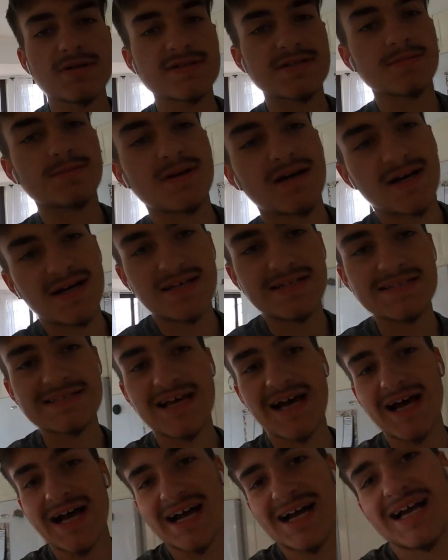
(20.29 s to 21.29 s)
What's up, guys?
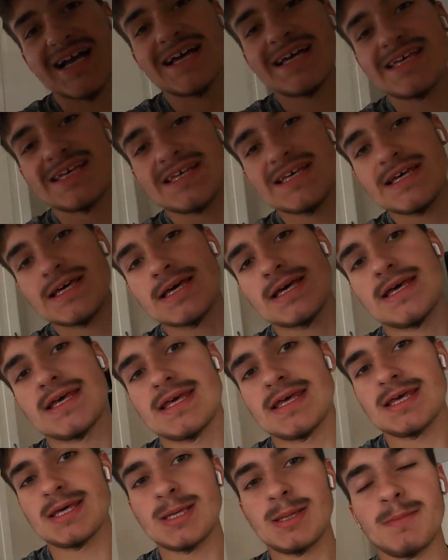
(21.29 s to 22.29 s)
I
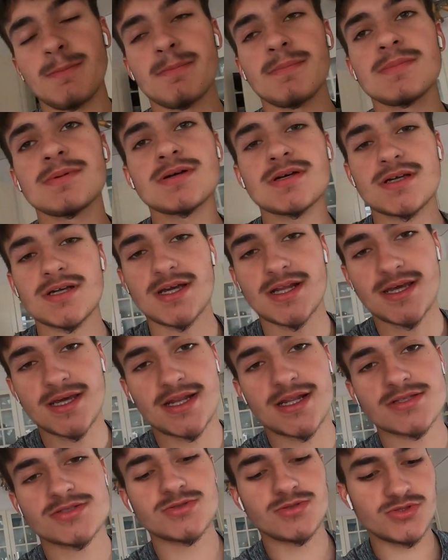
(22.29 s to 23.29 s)
am gonna
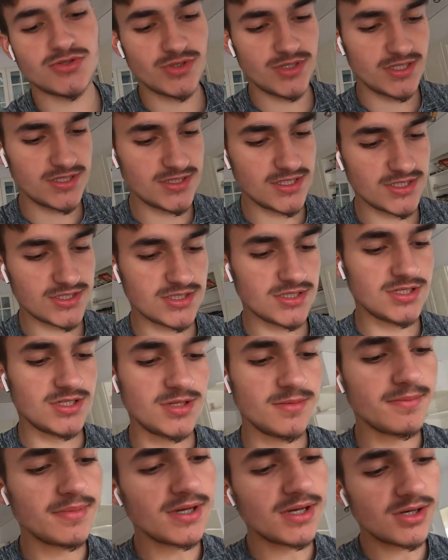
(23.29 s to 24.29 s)
head out to a training session
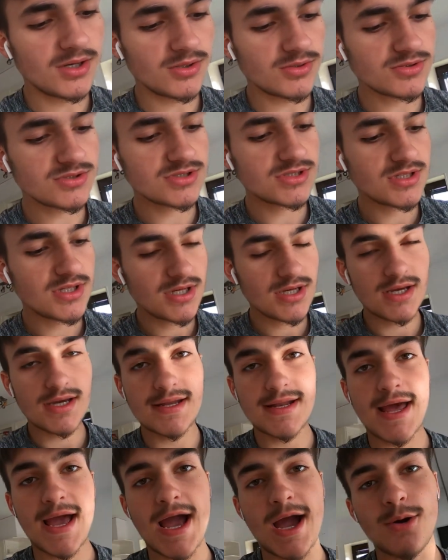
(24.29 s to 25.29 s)
in about
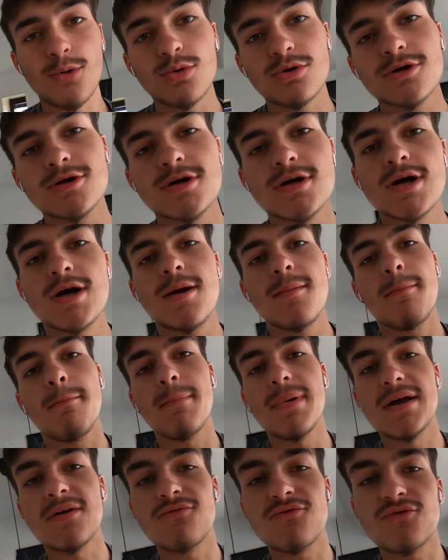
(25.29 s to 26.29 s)
an hour,
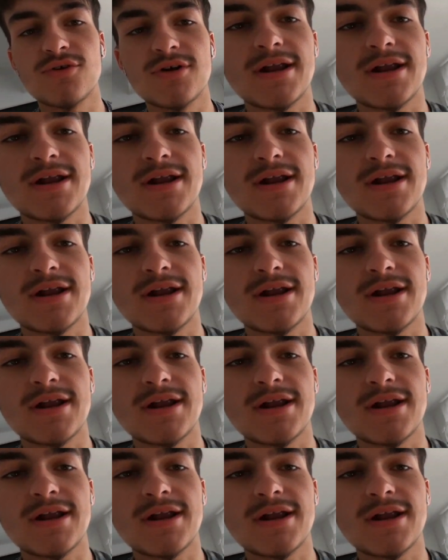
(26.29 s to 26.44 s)
but